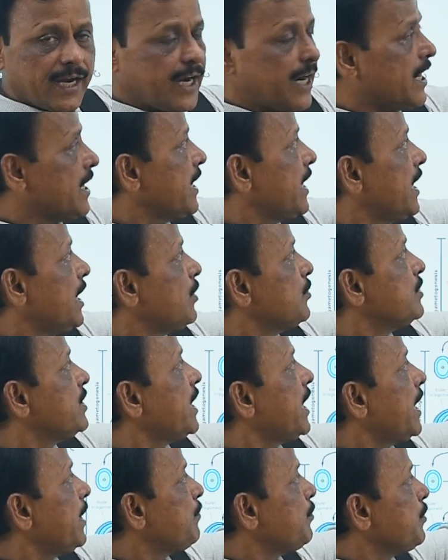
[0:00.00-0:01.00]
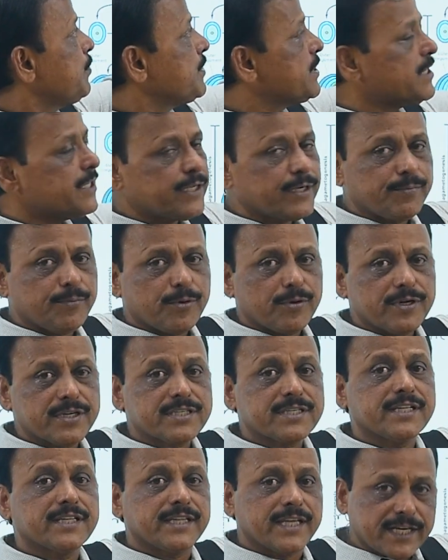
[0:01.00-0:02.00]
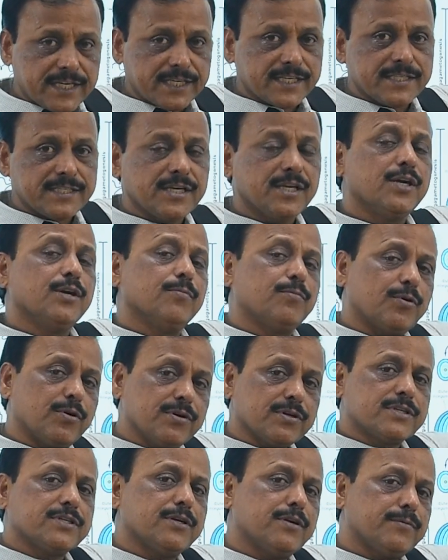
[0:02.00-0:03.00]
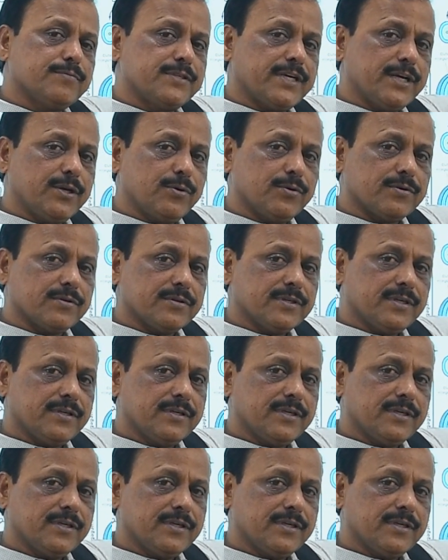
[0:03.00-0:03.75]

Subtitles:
and have the apomictic reproduction, that is production of zygote,